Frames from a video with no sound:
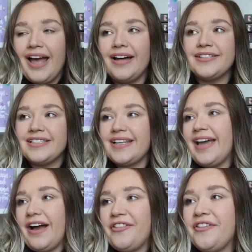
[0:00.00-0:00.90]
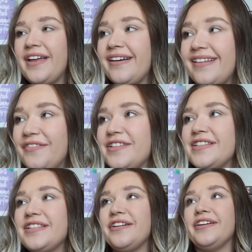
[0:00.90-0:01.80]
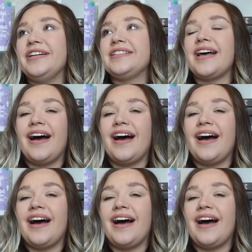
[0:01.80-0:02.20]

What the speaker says: else to say other than I love this series.